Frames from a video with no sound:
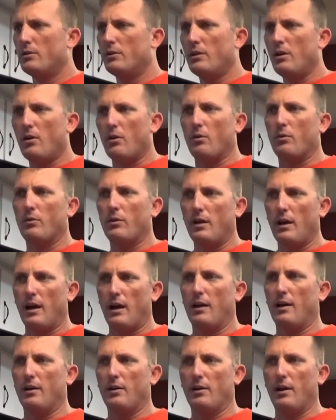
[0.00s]
No,
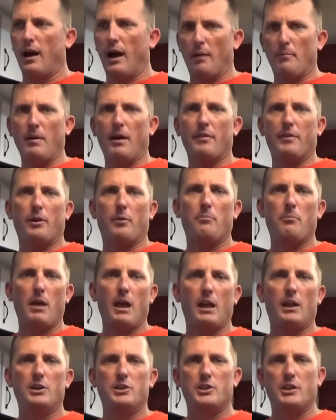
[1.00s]
I'm out there
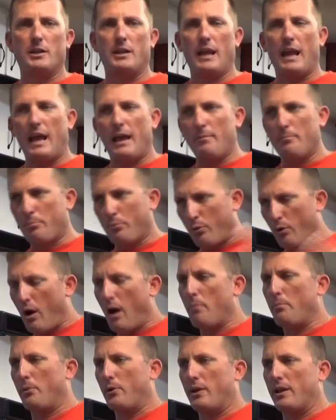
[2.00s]
managing
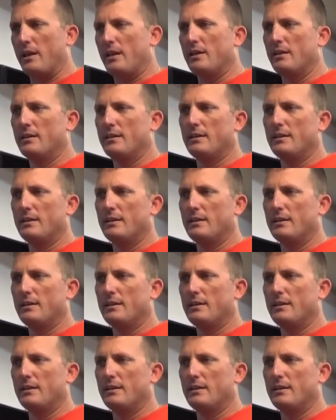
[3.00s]
property